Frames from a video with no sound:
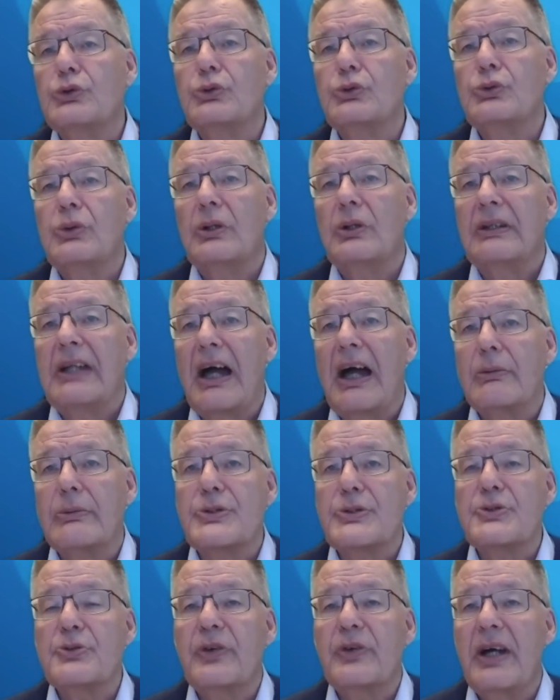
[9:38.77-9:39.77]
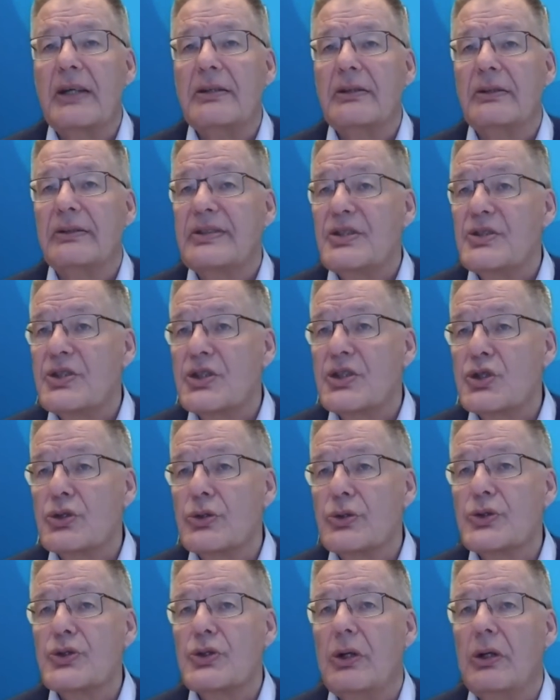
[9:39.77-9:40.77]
to allow us final decisions